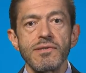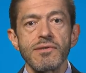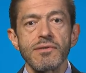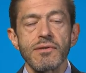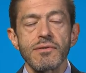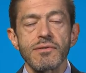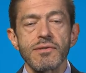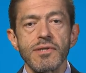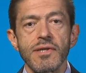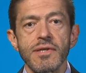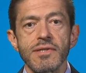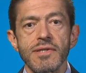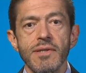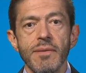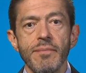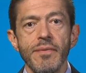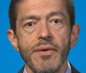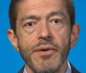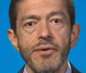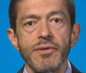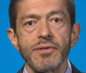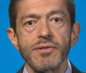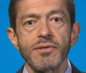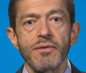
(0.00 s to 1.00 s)
such as the
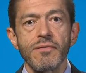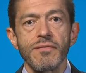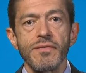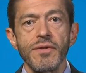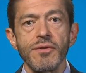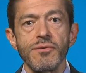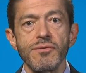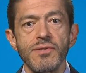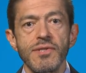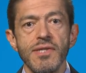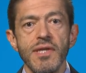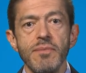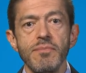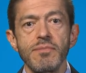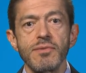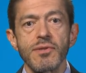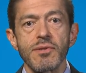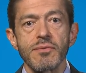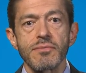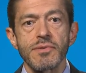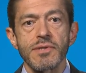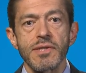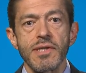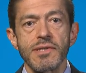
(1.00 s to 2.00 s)
appearance of new
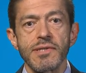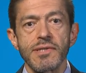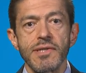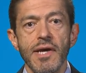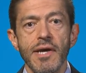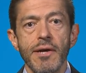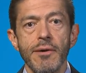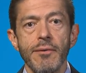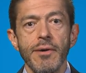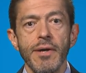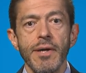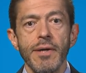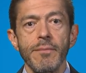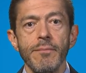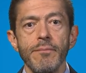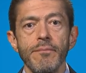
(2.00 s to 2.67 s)
symptoms, etc.